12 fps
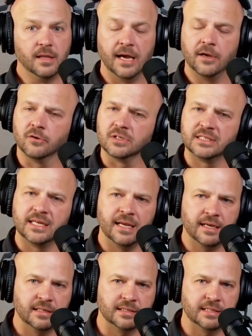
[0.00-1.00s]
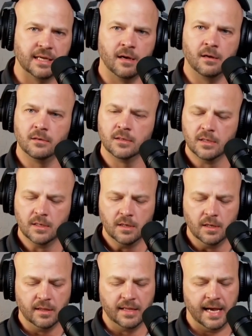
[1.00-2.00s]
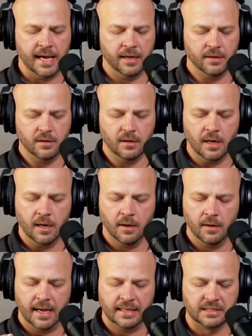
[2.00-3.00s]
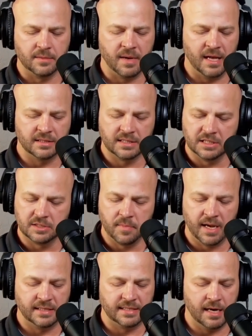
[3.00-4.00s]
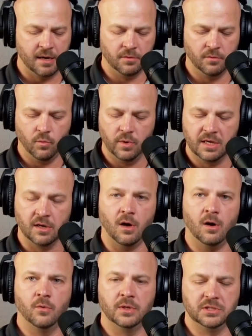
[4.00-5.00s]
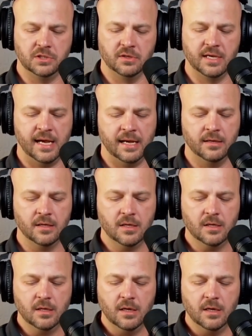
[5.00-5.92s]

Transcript: that your estate can sell, that as the balance gets paid down, we can always look at